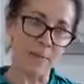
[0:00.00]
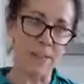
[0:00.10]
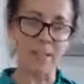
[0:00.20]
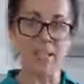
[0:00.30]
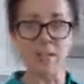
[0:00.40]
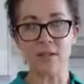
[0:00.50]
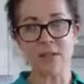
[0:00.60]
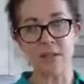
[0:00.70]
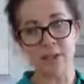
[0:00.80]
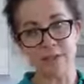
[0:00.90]
I'm actually going to use
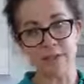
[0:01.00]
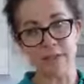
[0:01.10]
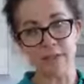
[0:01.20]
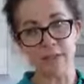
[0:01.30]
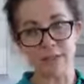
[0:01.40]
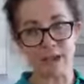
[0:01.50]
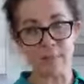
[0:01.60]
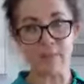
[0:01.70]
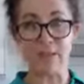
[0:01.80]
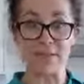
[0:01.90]
150
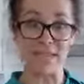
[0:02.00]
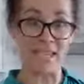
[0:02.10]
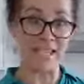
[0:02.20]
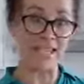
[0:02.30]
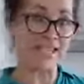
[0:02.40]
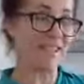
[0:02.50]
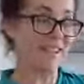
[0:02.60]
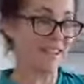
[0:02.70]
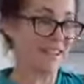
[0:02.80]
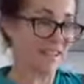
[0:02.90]
grams of dates.
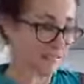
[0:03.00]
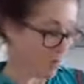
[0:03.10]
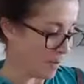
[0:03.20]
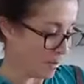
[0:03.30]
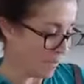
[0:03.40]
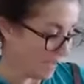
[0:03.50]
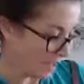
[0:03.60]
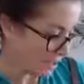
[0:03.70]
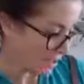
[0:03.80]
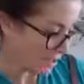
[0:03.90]
Okay, so I'm going to pop that in
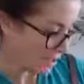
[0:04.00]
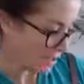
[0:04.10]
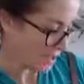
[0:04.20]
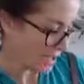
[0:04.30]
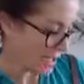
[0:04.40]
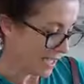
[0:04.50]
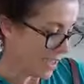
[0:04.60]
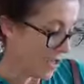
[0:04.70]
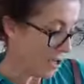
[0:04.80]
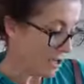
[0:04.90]
there. So I'll show that in a
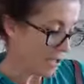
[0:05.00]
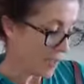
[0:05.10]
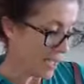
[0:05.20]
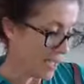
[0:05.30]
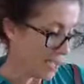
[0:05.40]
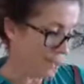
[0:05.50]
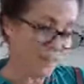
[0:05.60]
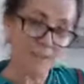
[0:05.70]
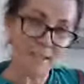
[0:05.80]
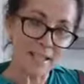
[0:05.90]
second. 2 eggs,
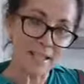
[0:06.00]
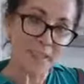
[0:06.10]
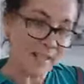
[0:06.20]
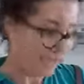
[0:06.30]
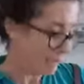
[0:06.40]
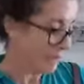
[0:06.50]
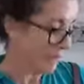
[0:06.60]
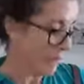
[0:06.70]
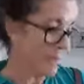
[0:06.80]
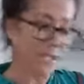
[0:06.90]
some plain
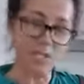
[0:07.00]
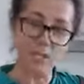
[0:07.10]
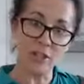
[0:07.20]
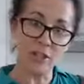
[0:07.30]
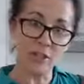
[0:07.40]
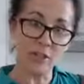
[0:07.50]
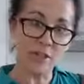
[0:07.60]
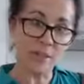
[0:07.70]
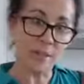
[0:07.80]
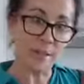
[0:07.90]
flour, and you can
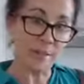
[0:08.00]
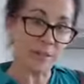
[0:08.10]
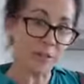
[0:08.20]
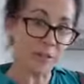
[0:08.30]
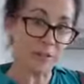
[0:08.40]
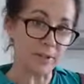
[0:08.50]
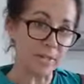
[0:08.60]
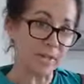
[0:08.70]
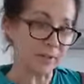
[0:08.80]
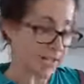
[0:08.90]
use
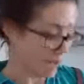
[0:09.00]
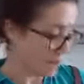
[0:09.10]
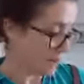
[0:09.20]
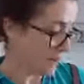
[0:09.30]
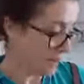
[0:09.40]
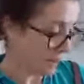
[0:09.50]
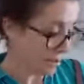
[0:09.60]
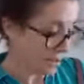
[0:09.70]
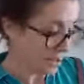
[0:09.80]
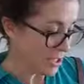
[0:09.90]
gluten-free flour as well
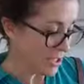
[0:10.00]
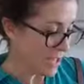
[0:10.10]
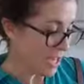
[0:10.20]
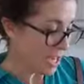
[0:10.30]
if you wish.